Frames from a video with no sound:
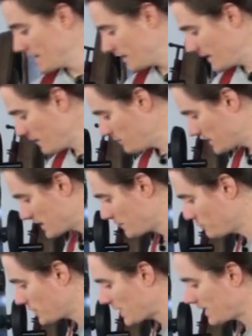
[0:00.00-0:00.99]
Then I would
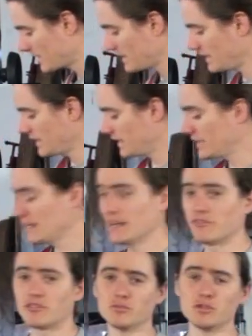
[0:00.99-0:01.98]
come back in
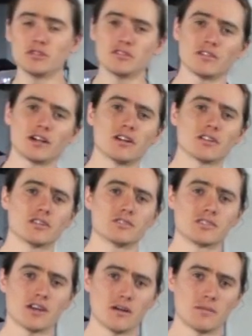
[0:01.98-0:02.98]
and remove all
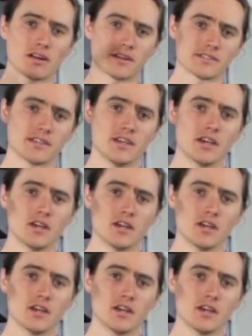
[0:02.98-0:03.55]
those saw marks